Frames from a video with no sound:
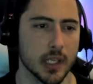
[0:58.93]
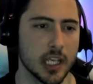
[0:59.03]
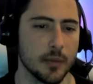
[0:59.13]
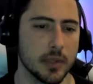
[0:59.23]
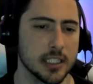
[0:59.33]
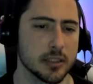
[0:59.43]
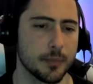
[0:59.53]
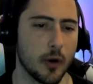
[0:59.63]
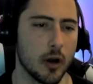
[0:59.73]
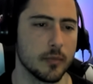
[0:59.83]
He plays the
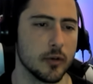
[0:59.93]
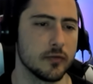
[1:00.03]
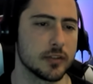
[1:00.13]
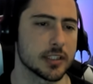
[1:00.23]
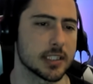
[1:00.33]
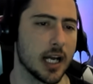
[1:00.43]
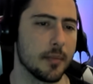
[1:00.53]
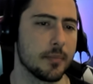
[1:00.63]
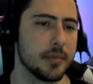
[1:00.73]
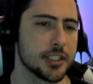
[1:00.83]
pawn move to stop
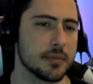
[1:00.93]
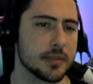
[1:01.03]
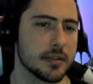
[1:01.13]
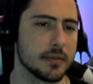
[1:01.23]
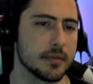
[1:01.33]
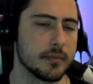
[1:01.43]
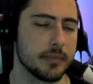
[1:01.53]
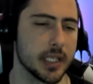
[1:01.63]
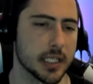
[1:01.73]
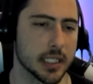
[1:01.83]
bishop to
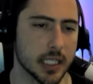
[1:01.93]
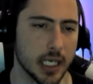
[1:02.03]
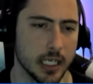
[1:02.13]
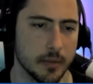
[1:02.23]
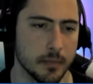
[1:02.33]
pinning the knight.